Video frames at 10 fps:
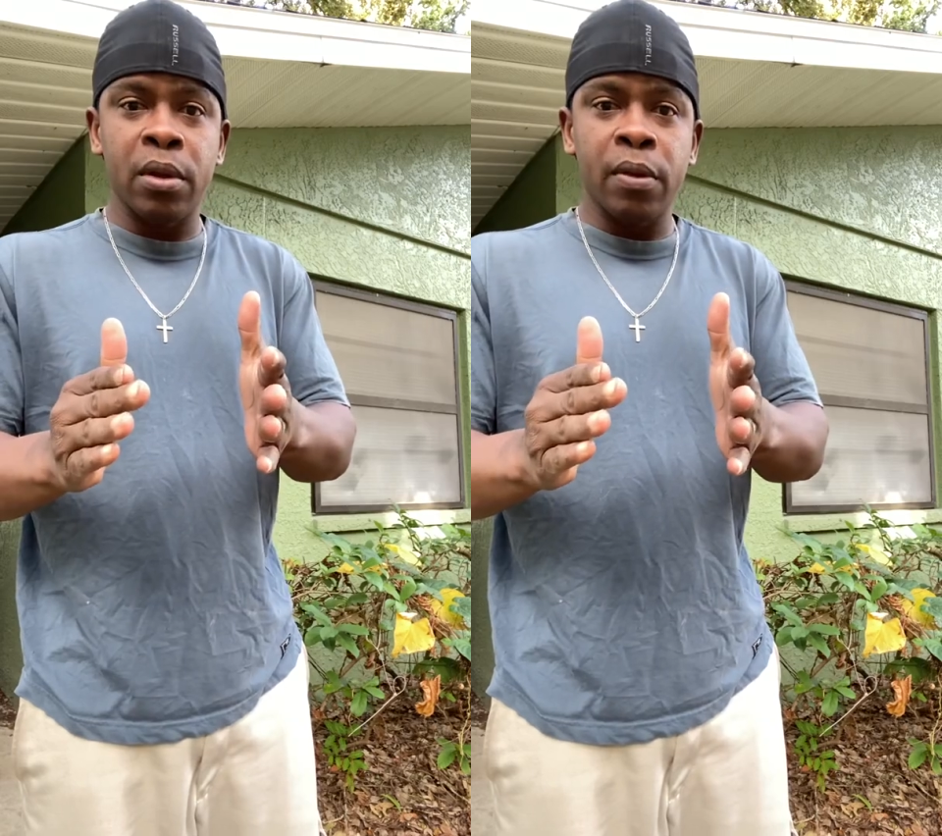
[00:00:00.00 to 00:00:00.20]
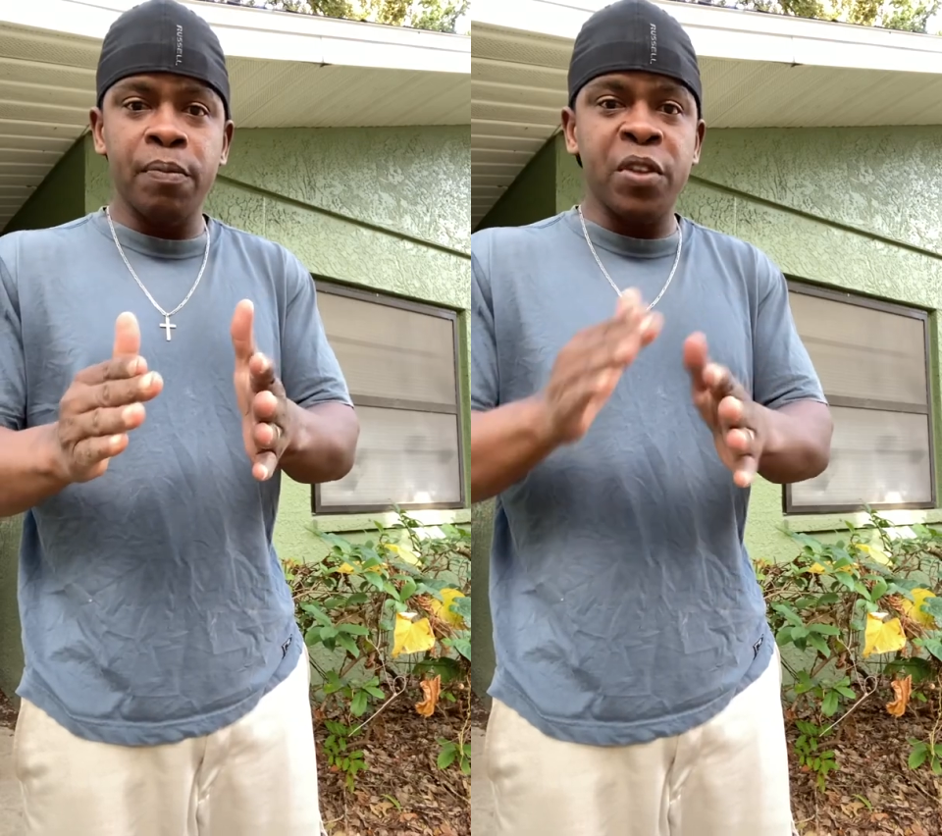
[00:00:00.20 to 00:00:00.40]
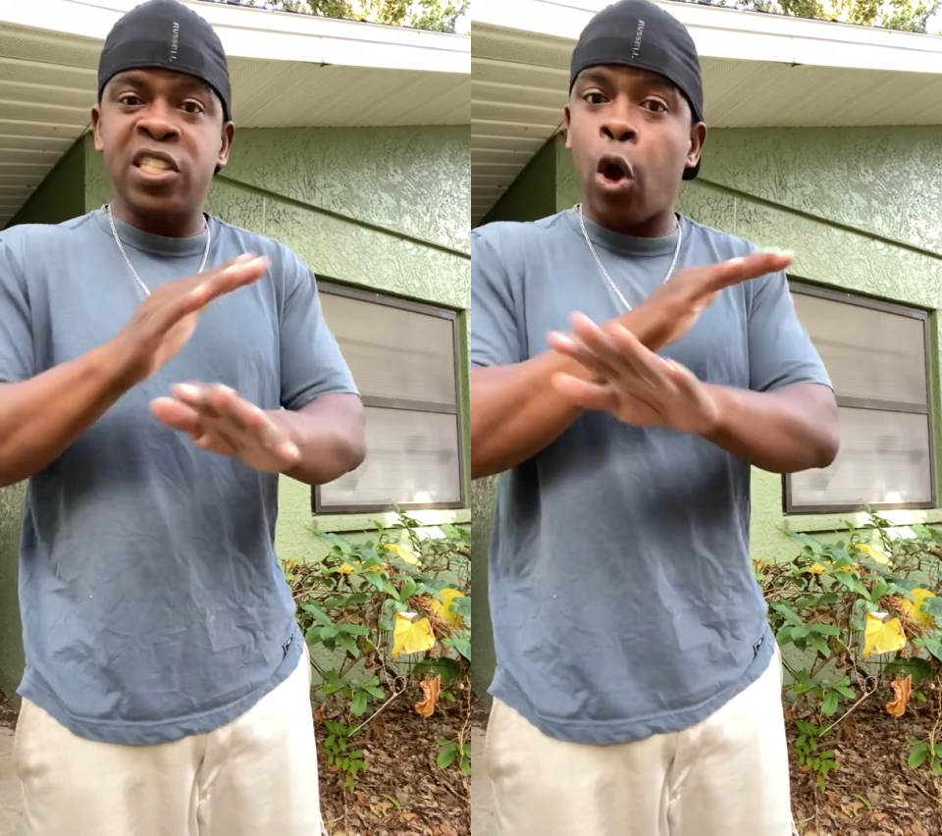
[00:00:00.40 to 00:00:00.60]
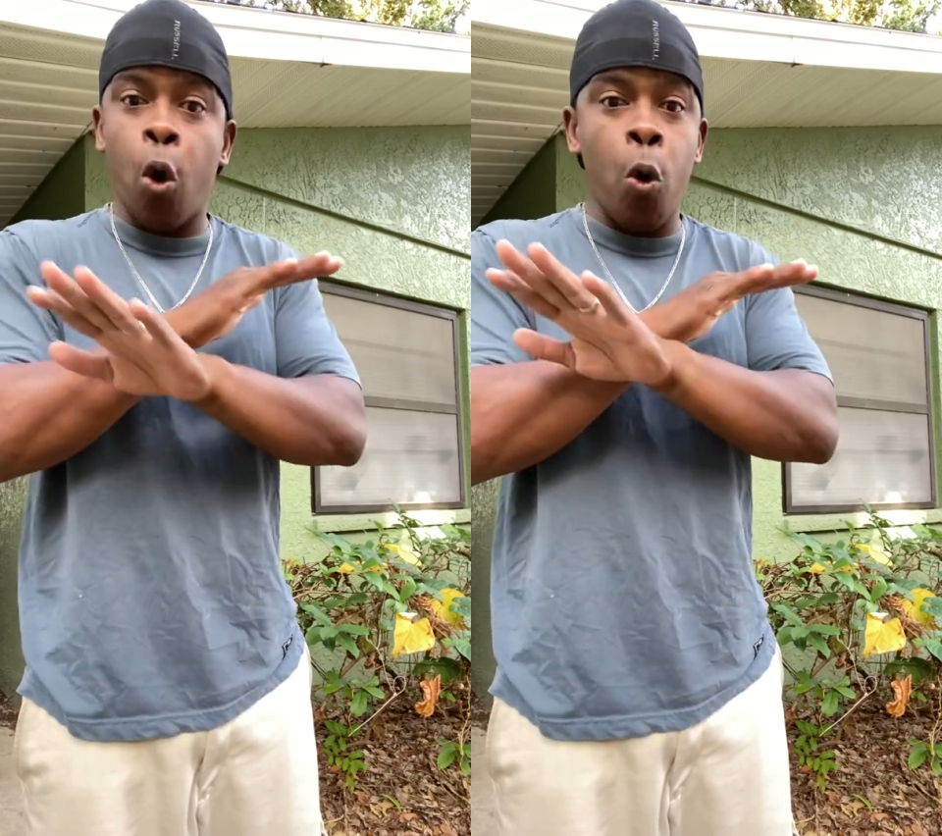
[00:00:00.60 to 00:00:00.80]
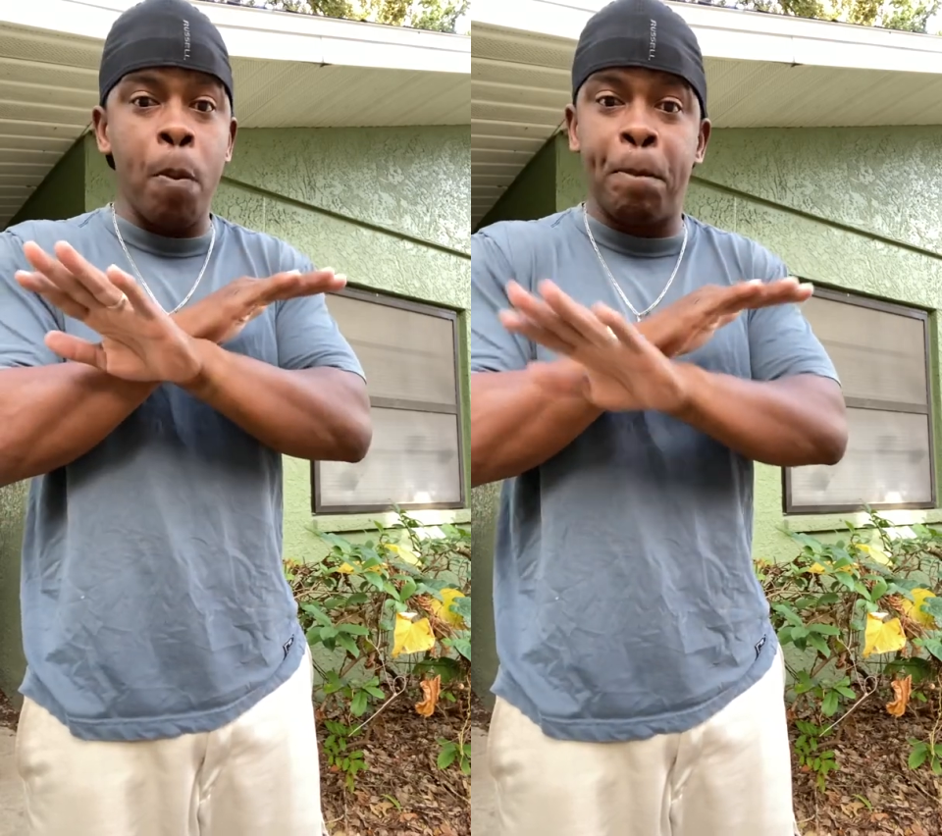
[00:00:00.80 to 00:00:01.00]
this
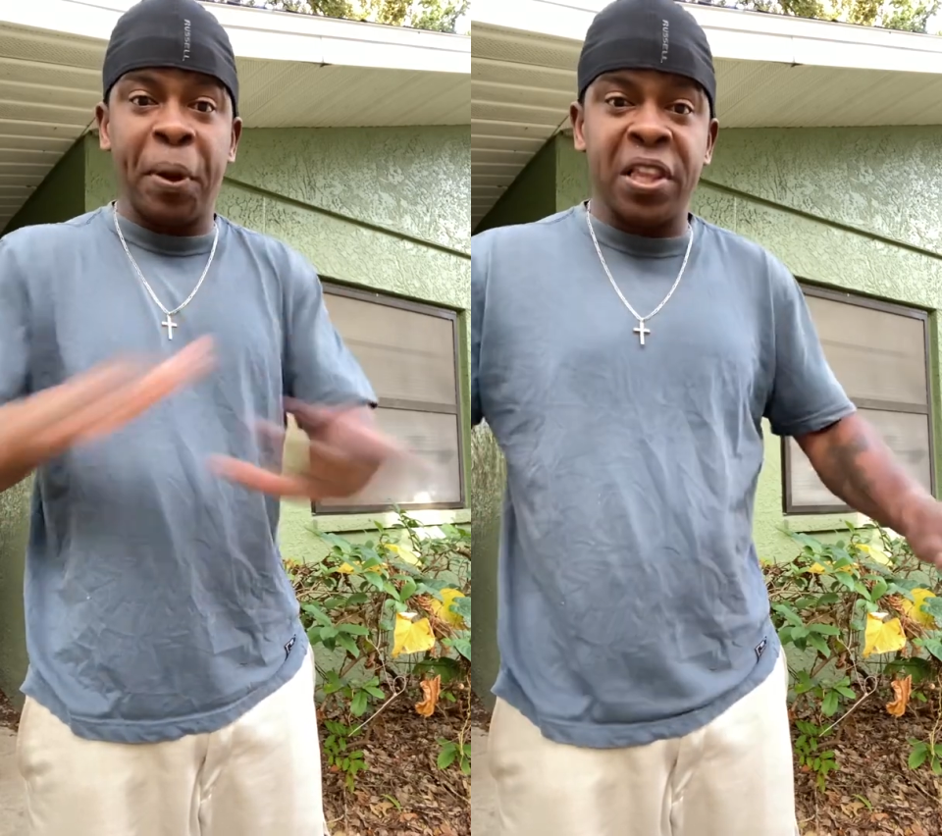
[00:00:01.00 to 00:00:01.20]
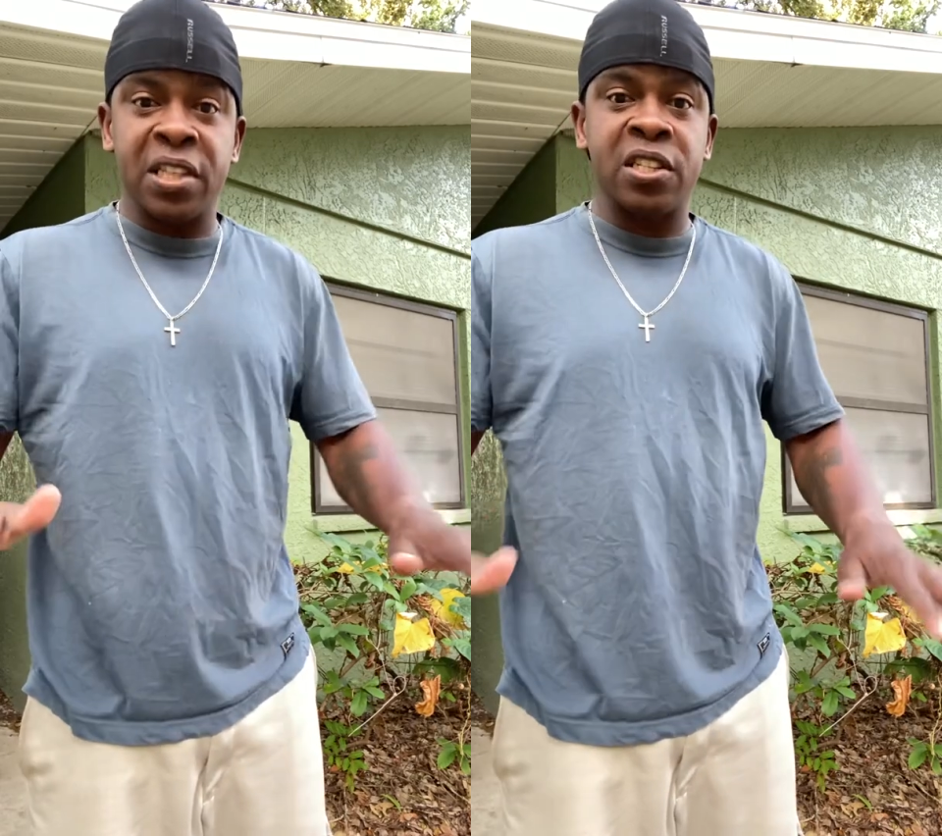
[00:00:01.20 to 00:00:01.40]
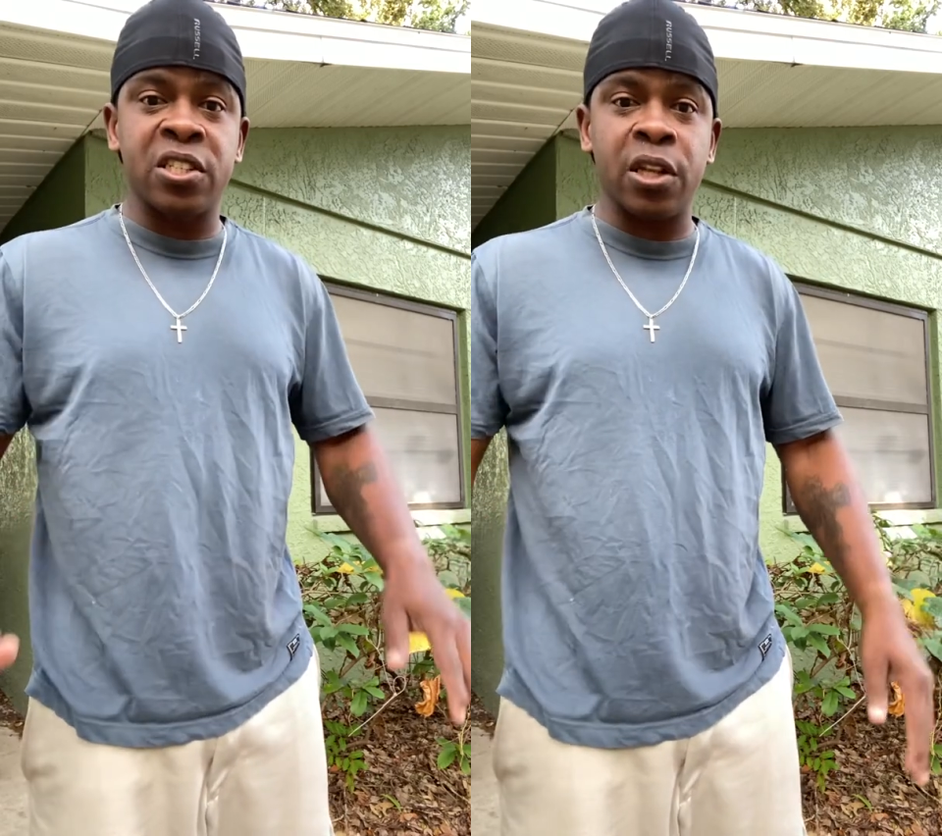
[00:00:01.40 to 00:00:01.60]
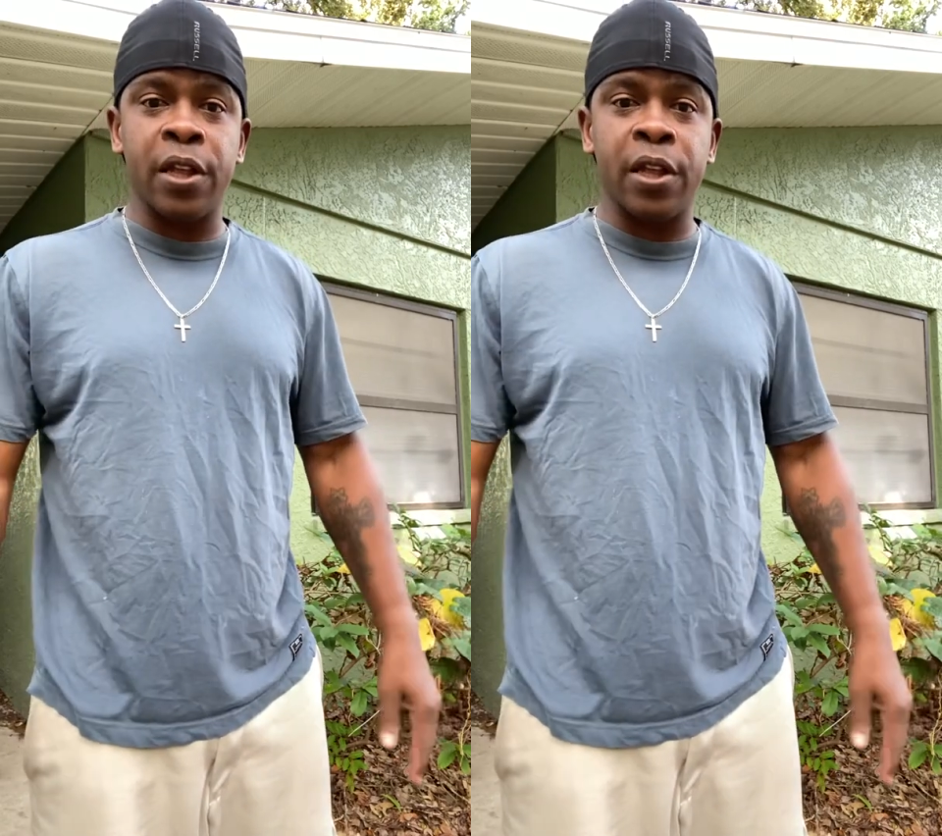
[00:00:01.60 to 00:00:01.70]
whole business is shut